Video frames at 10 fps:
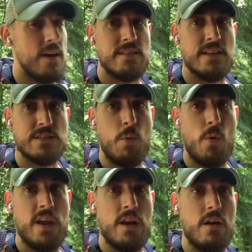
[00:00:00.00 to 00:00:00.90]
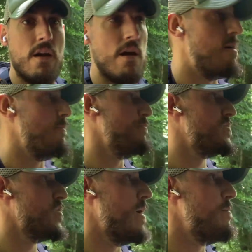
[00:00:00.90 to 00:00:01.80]
at this point, um,
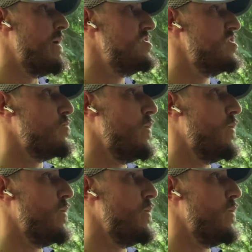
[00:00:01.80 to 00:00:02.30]
so I might just